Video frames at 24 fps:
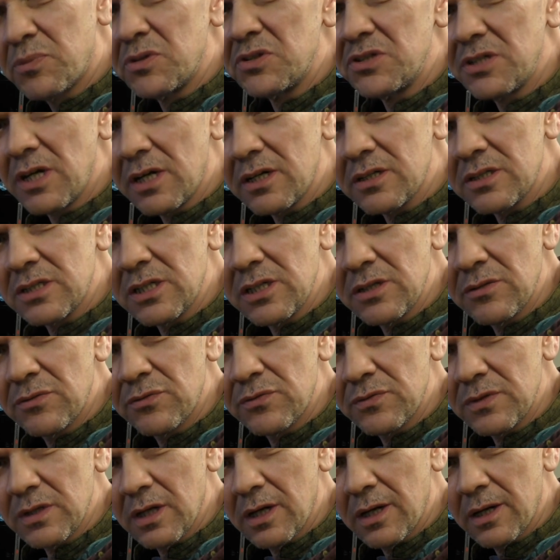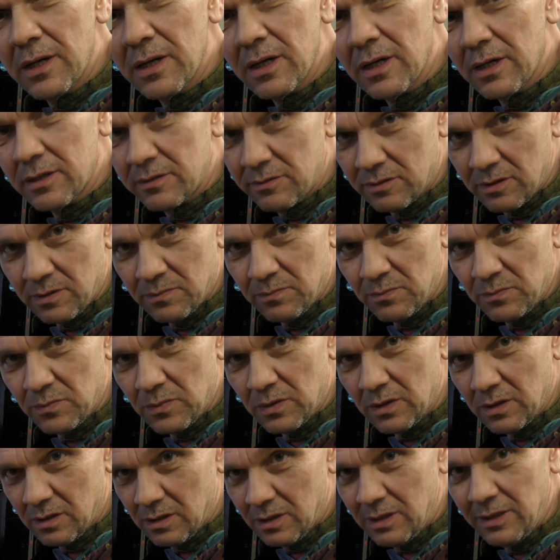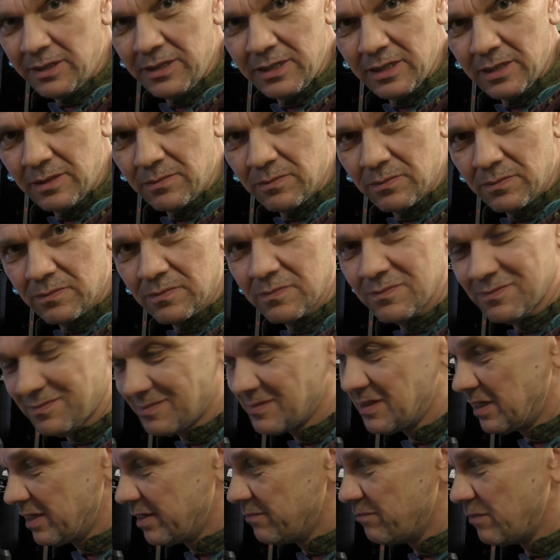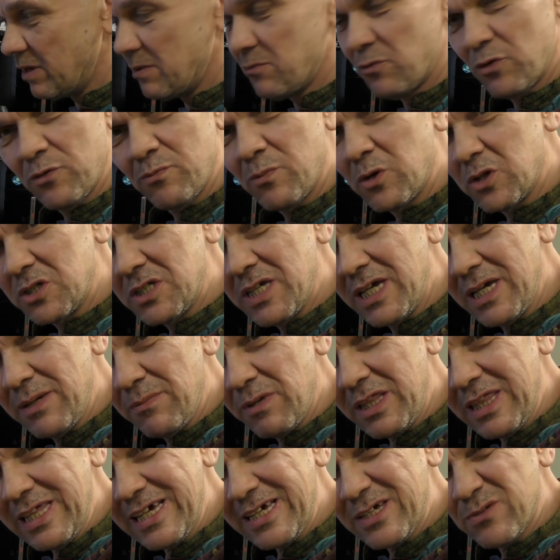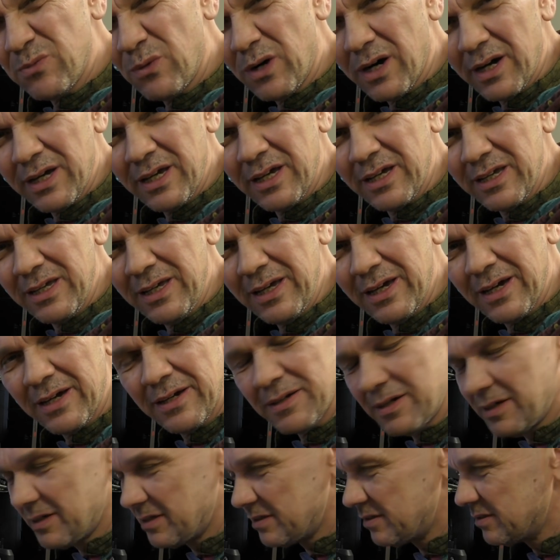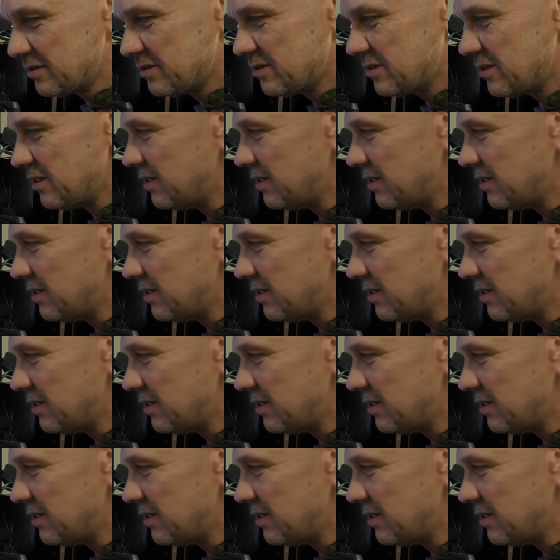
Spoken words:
productive, yeah, and I'm a leading member of my team in this way, yeah, and